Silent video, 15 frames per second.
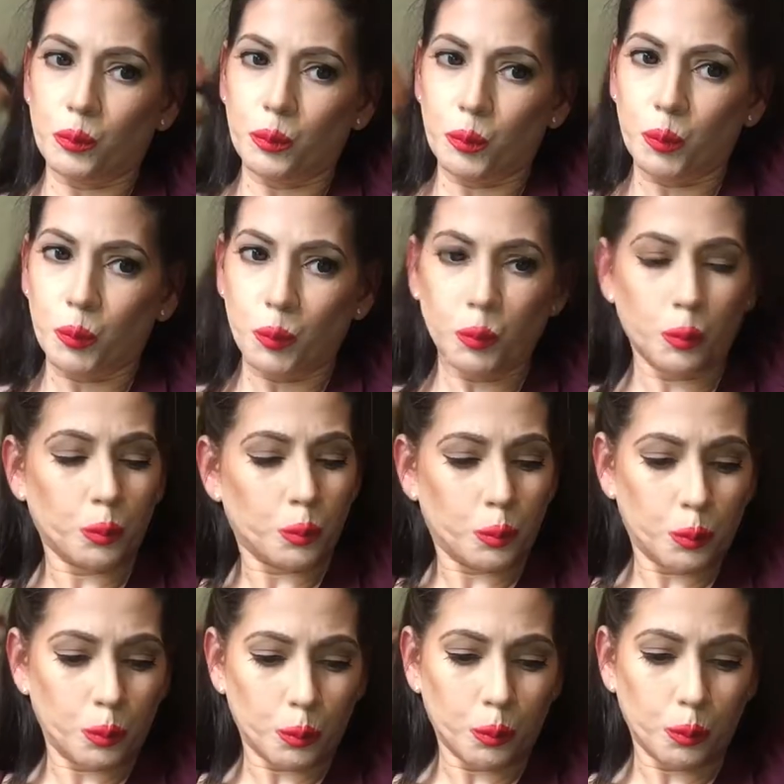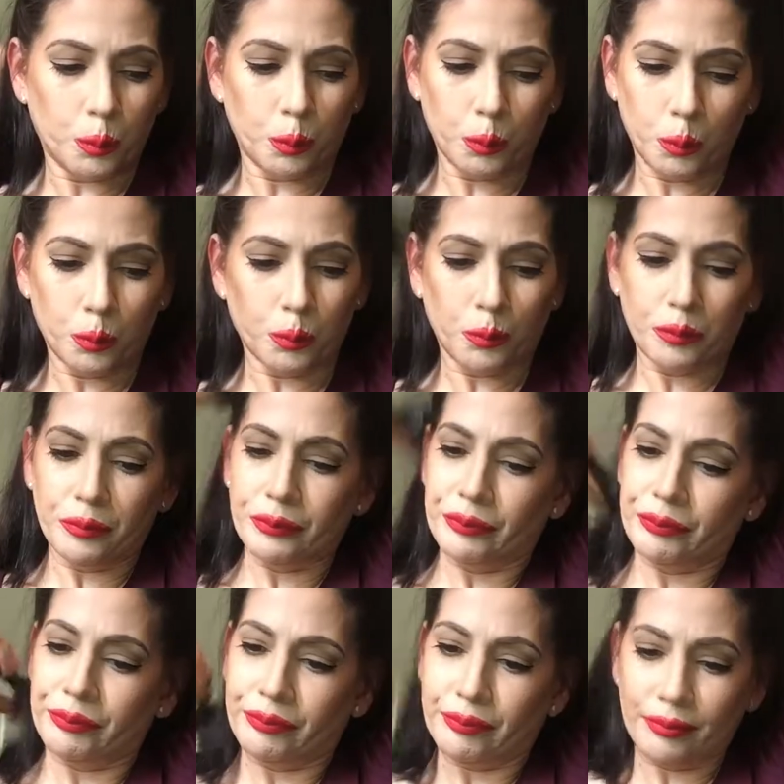blow dried, so we
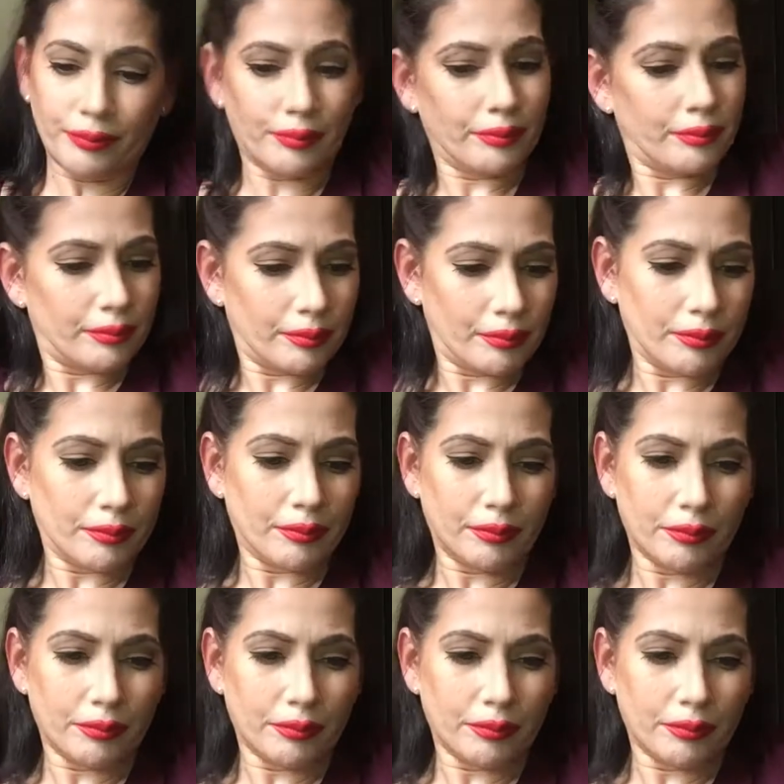have a nice